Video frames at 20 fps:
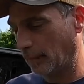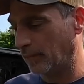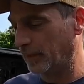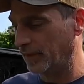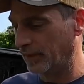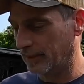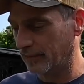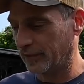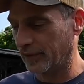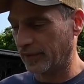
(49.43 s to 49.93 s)

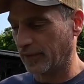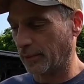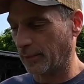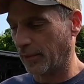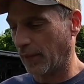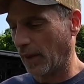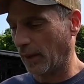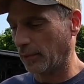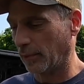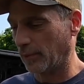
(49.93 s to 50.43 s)
believe that the
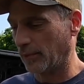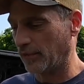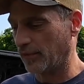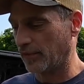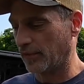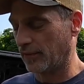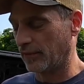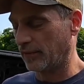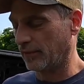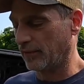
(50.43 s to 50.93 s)
problem is
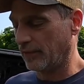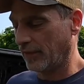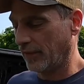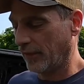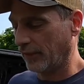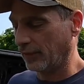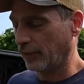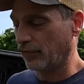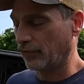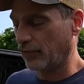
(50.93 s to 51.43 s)
in the
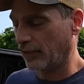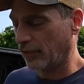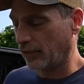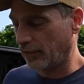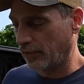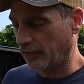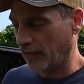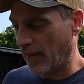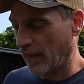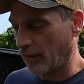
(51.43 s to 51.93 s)
idle
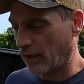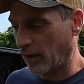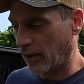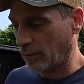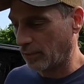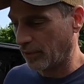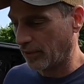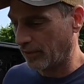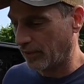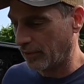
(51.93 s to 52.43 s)
circuit of that
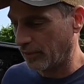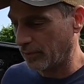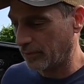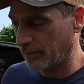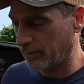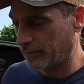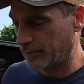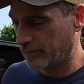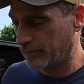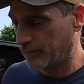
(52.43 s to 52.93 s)
carburetor.
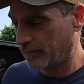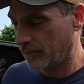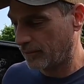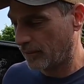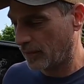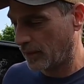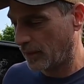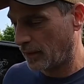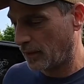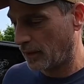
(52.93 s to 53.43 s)

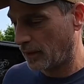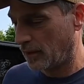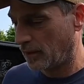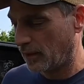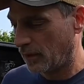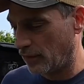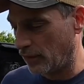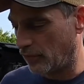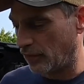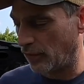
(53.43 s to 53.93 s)

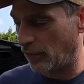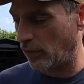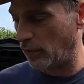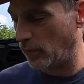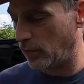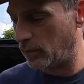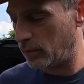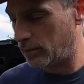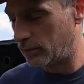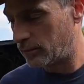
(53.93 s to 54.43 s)

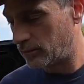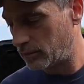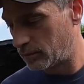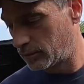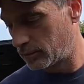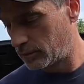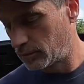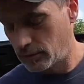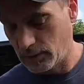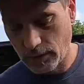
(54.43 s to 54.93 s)
So
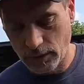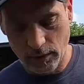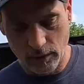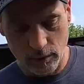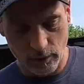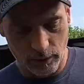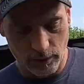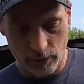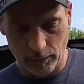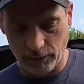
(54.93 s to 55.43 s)

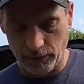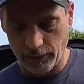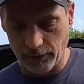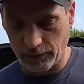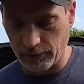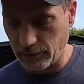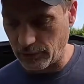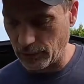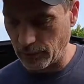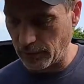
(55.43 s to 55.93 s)
what I'm going
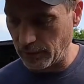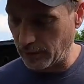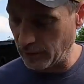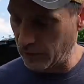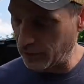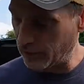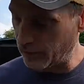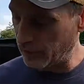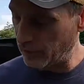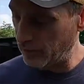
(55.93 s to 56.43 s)
to do
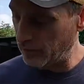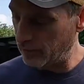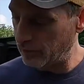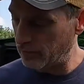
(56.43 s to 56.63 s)
is,